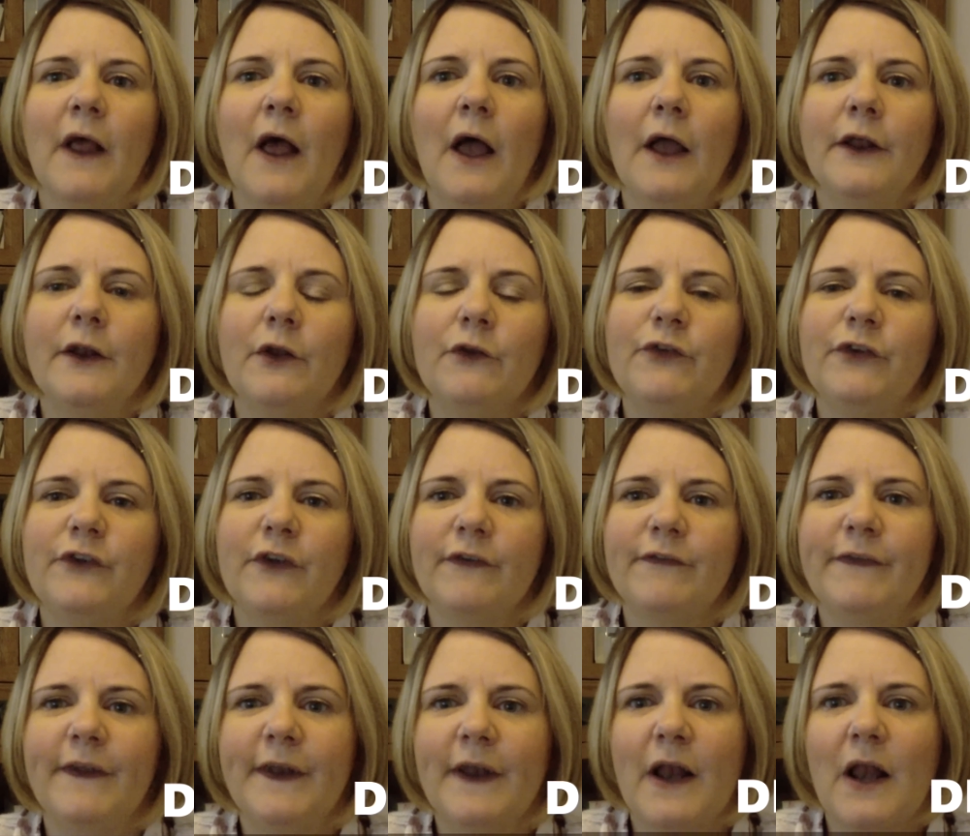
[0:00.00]
You know, she just
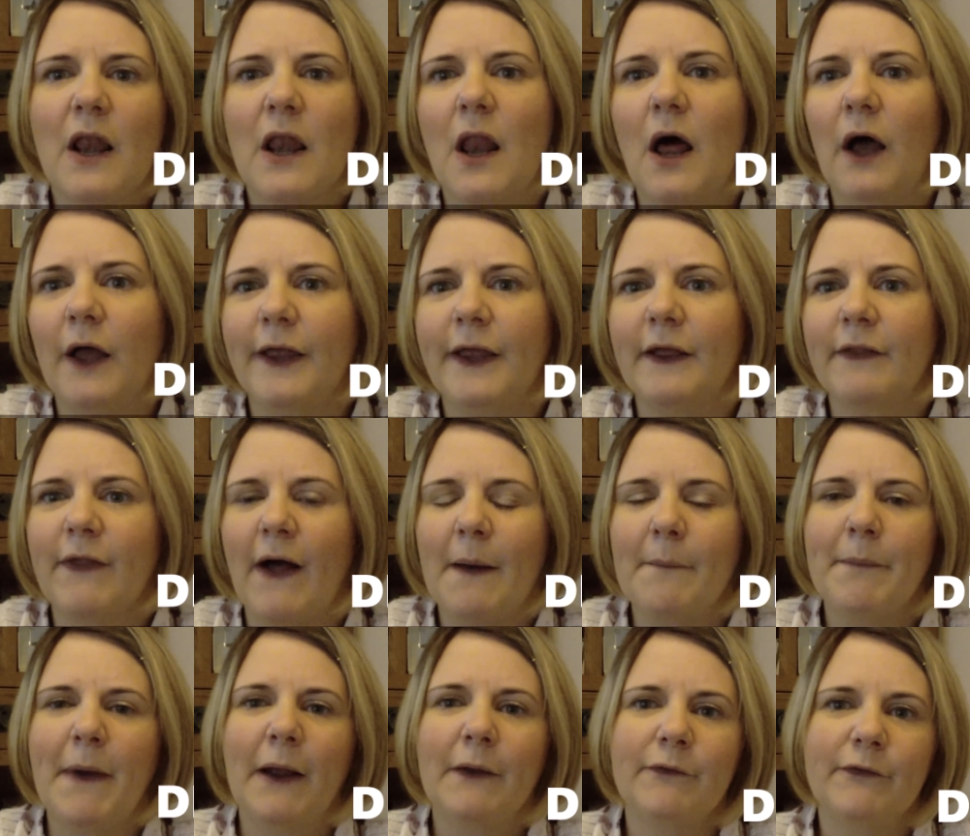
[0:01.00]
didn't like that
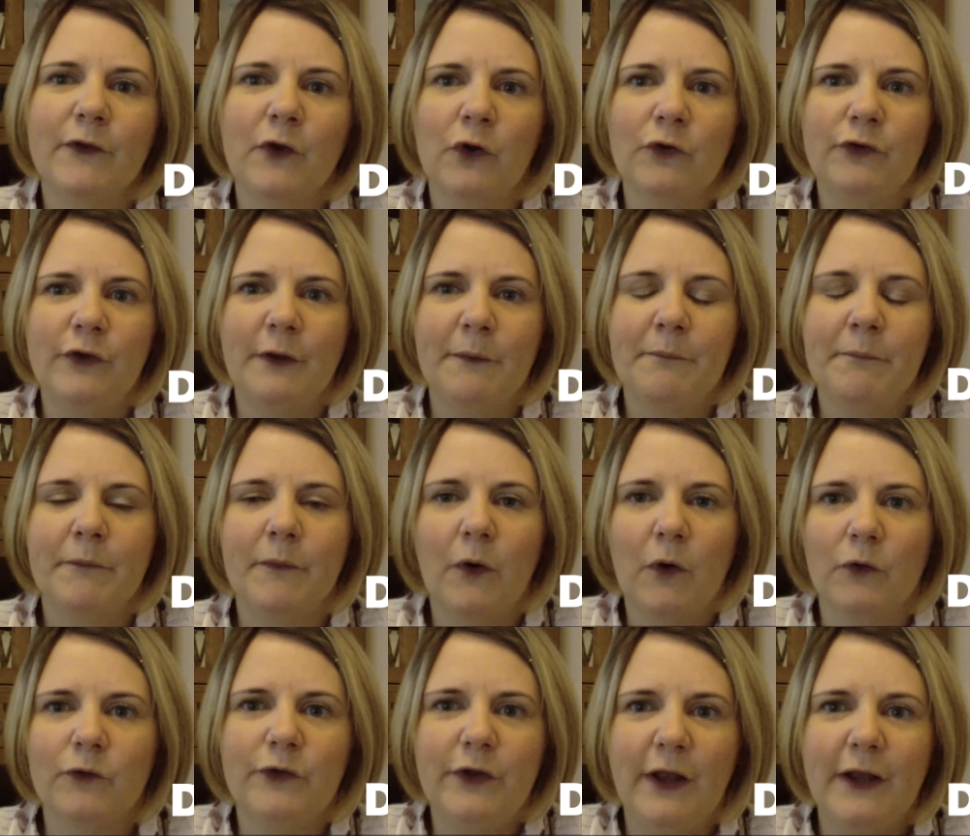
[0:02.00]
bouncing on
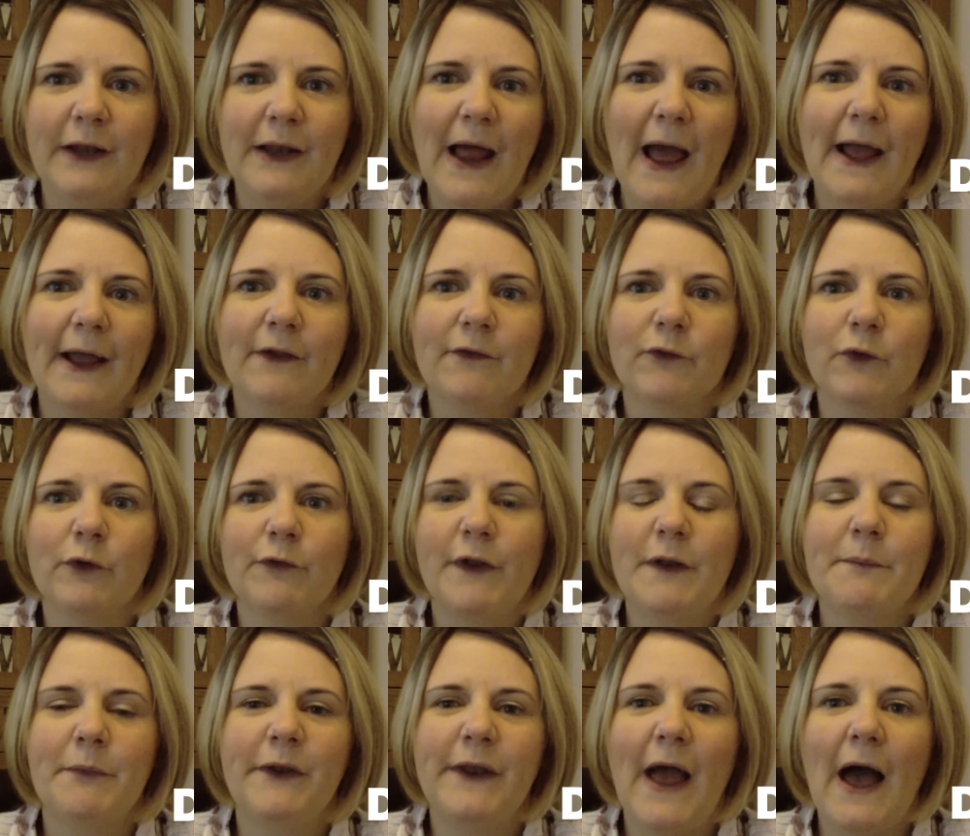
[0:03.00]
your legs, or if
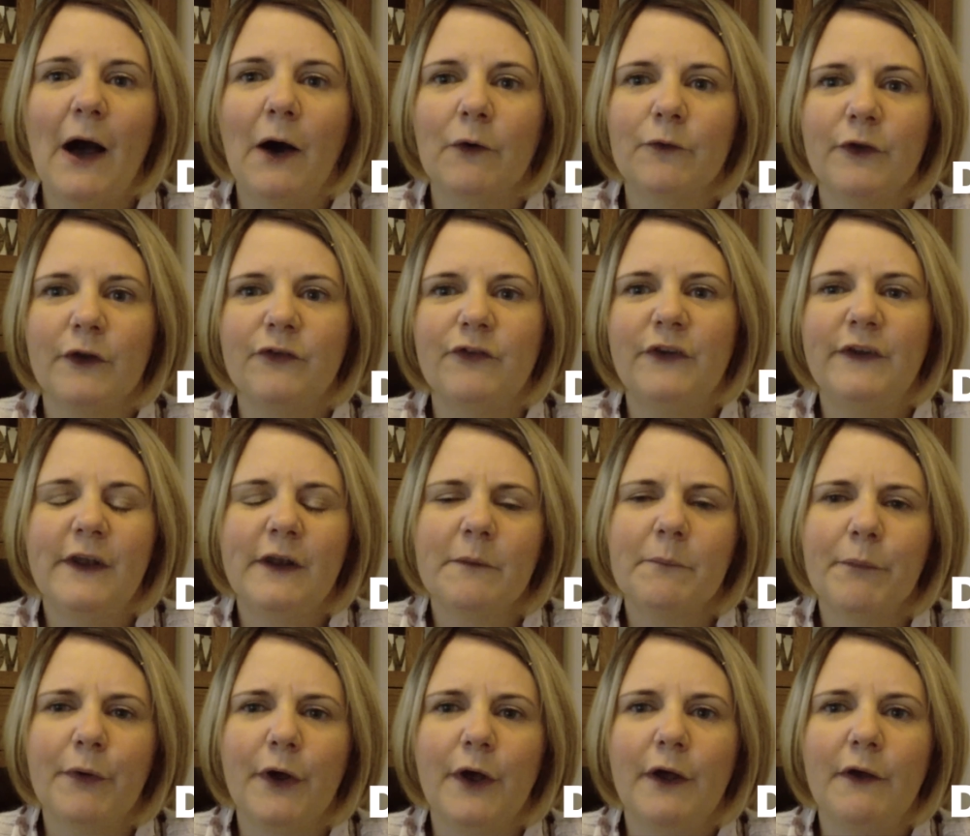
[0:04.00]
anybody held her, she didn't
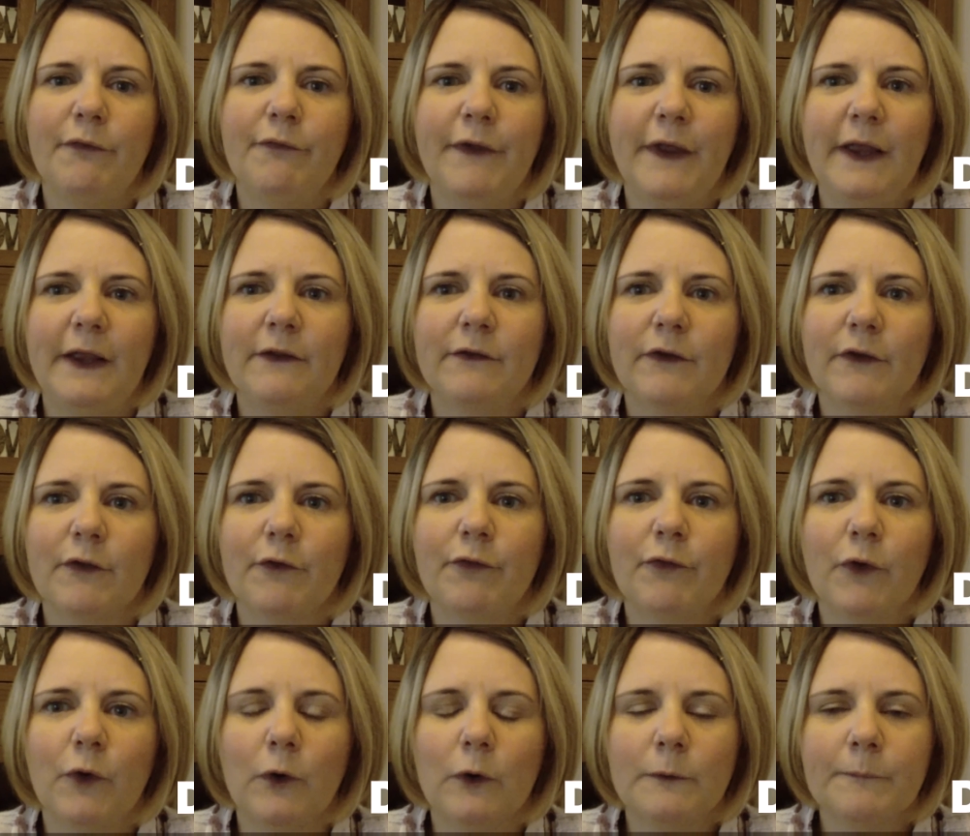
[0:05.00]
put her feet to the
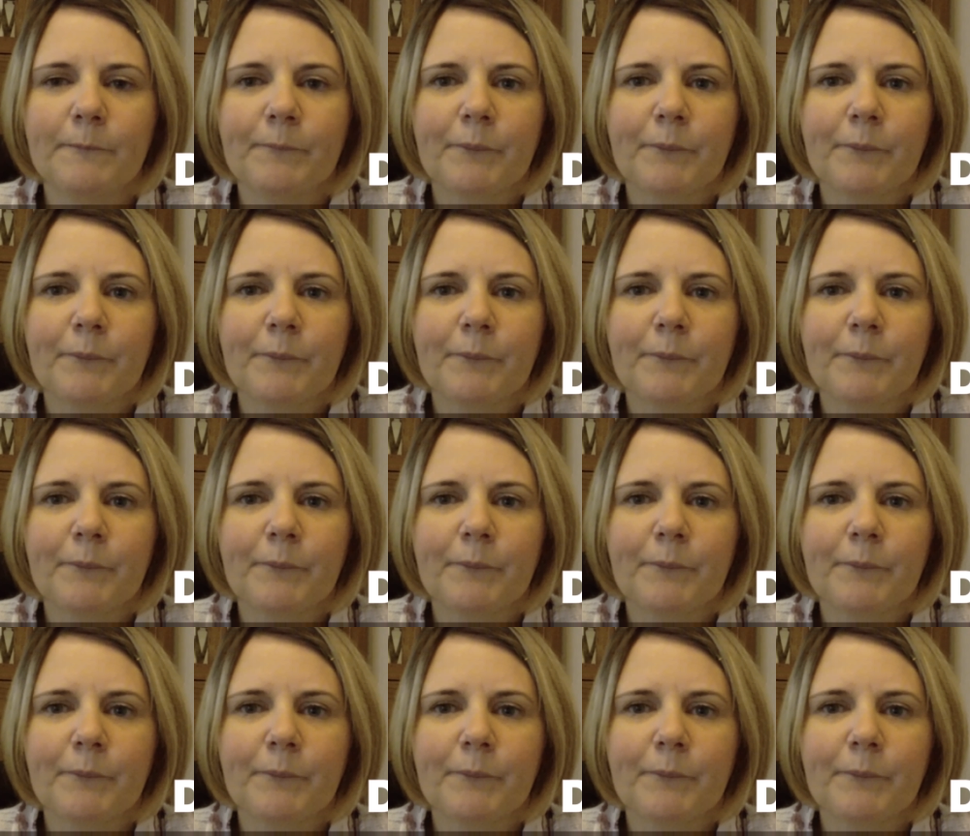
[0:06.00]
floor.